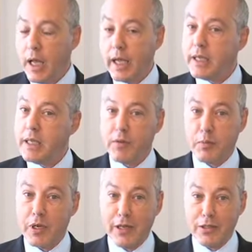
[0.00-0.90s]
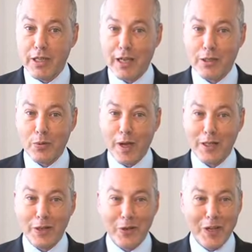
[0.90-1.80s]
I can never pronounce that
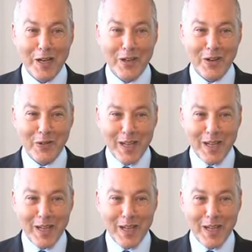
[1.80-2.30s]
correctly or get it all